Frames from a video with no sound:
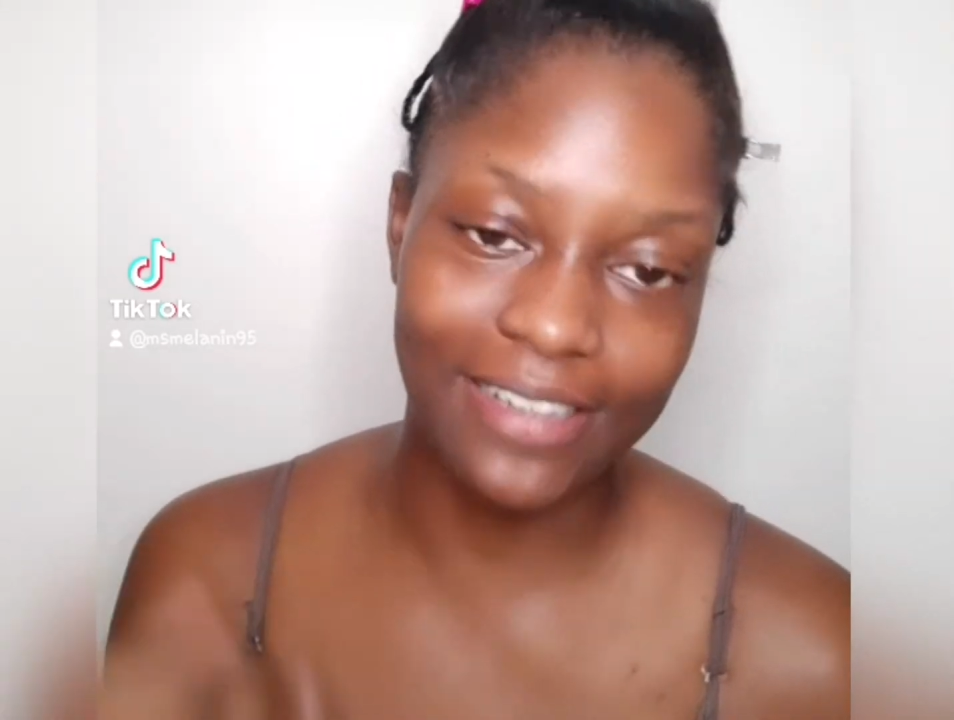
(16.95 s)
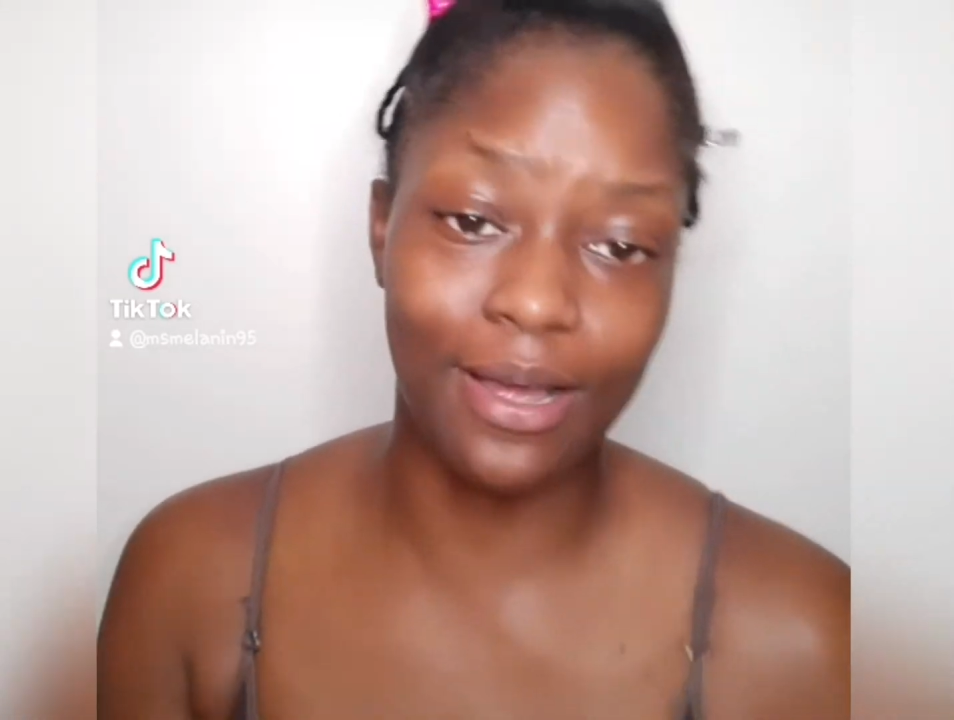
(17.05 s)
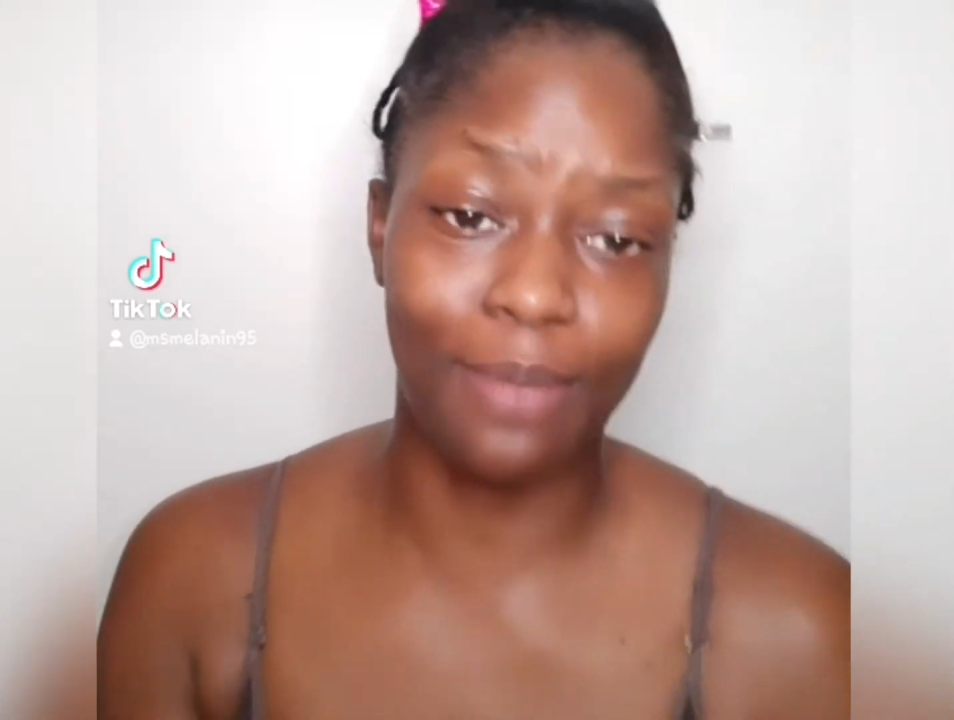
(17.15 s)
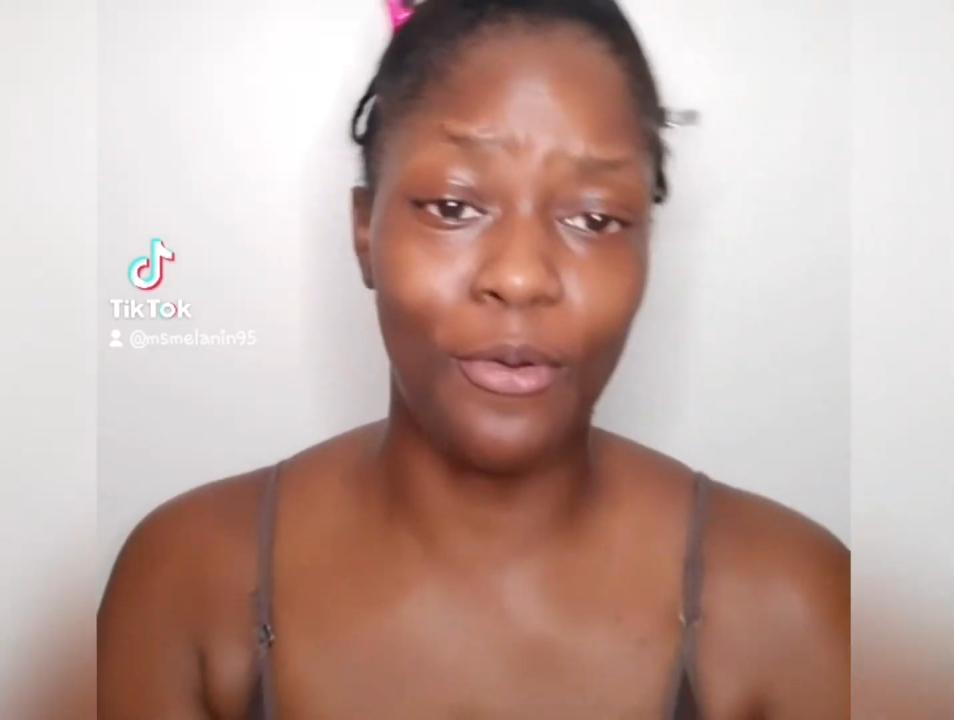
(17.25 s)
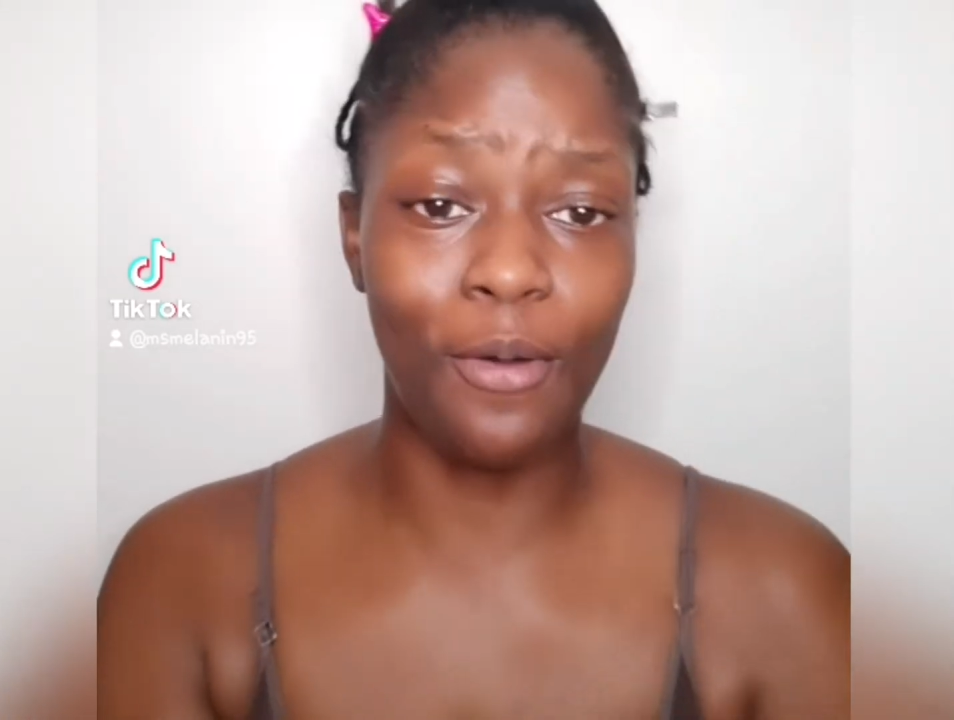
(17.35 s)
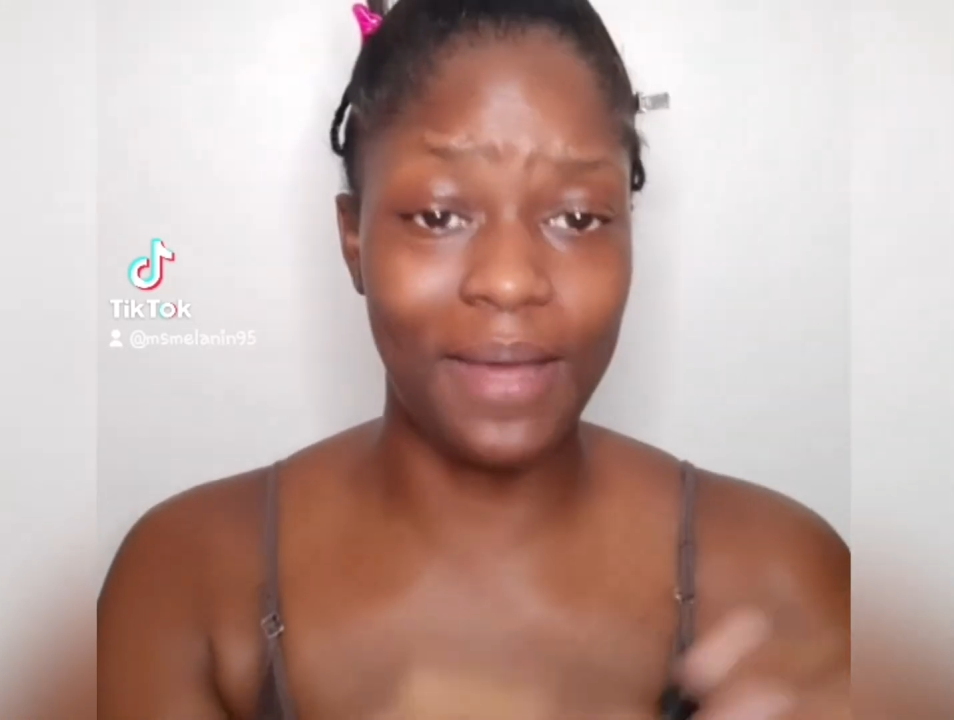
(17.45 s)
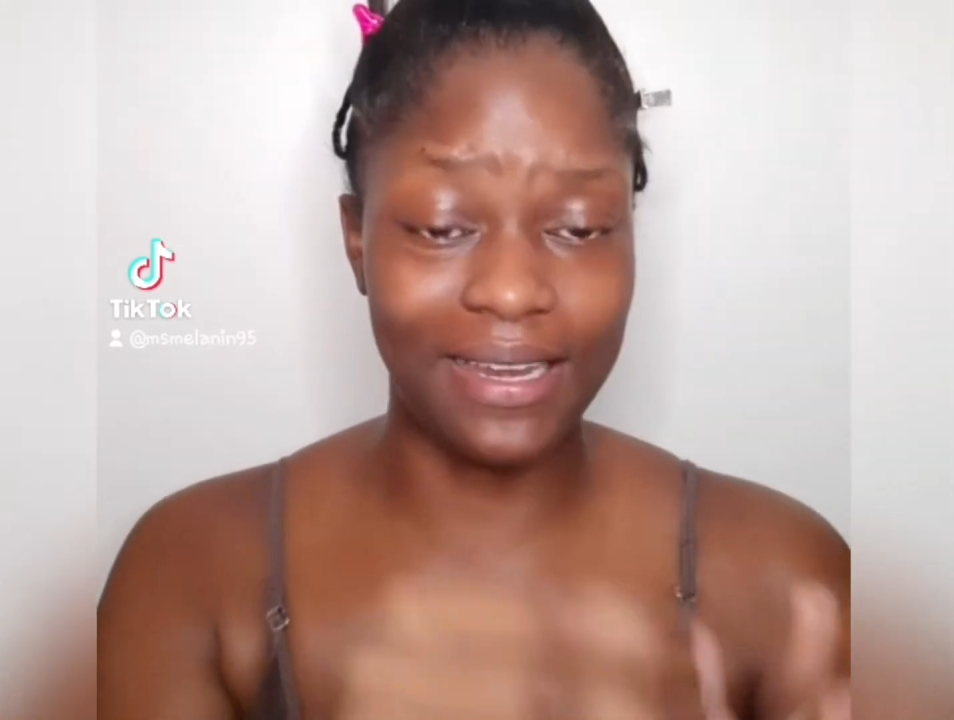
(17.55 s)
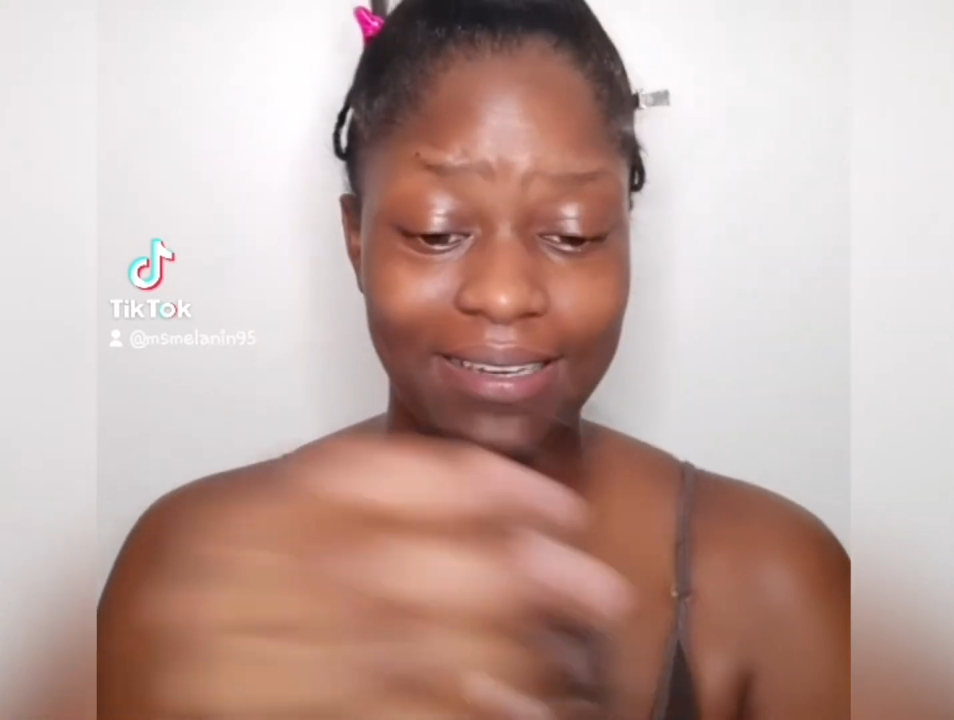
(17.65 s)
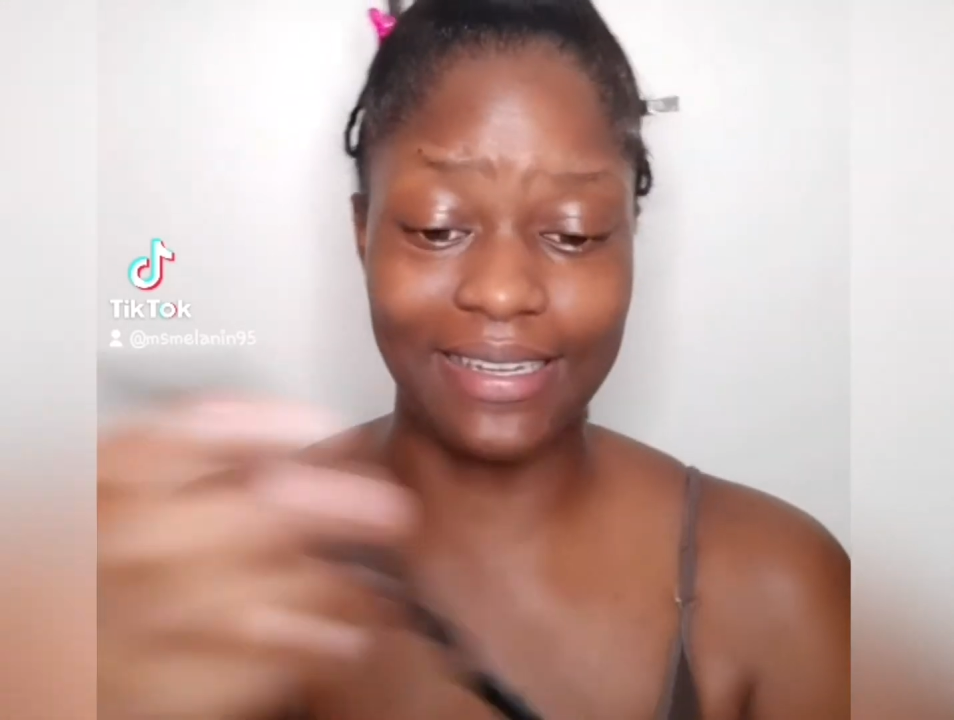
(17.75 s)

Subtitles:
So I'm opening